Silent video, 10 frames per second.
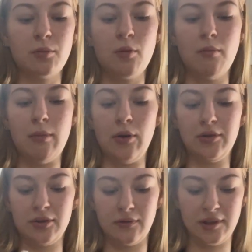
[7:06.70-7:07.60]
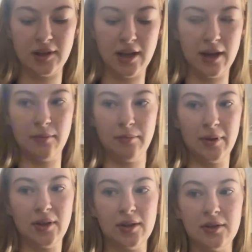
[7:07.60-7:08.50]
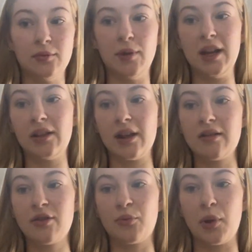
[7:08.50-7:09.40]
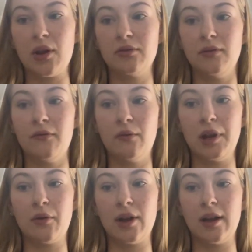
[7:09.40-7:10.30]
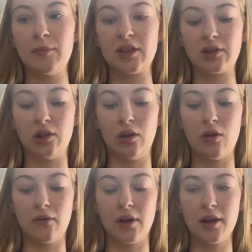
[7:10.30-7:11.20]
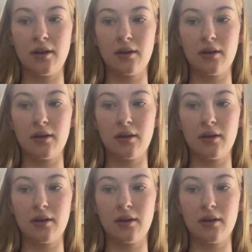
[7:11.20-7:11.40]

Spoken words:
put most of this in because we need like 340 grams. That's a lot, right?